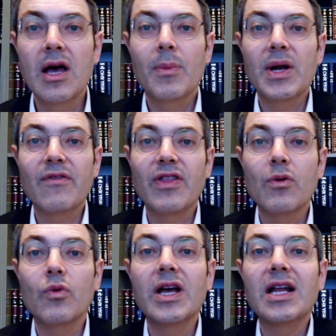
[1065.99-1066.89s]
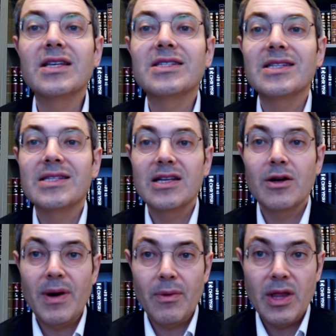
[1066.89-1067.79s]
But if they really are sincere
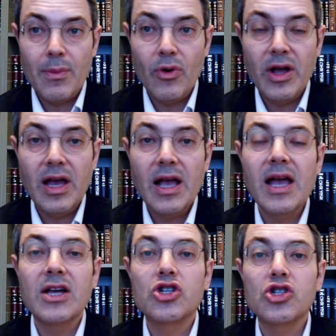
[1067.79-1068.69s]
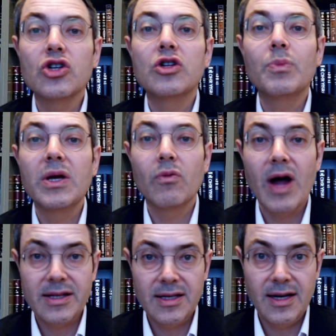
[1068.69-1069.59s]
about what they're bringing, it should be
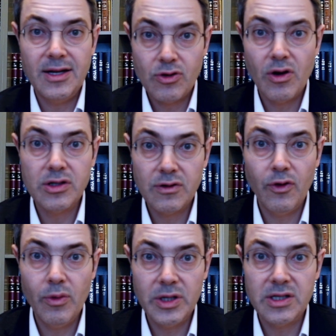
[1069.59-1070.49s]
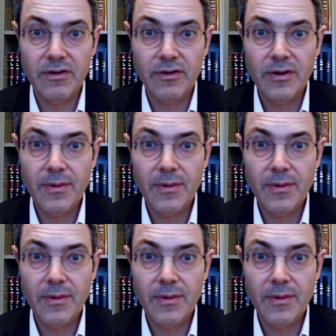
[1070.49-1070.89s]
radically transformative.